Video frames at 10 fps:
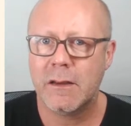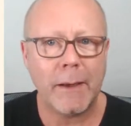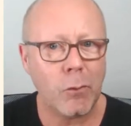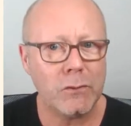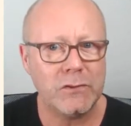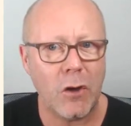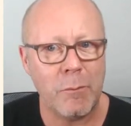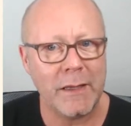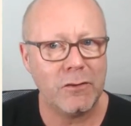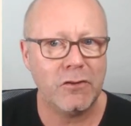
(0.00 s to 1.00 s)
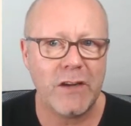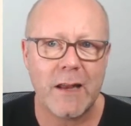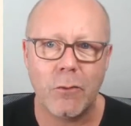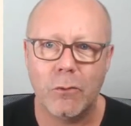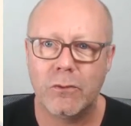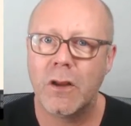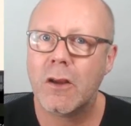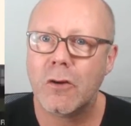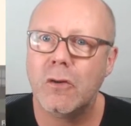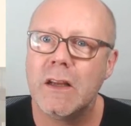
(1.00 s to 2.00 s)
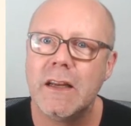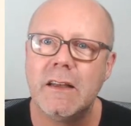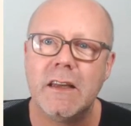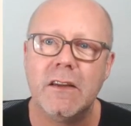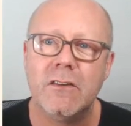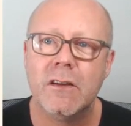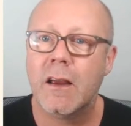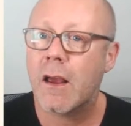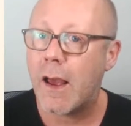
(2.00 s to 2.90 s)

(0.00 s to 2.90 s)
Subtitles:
but also mixer channels, utilities,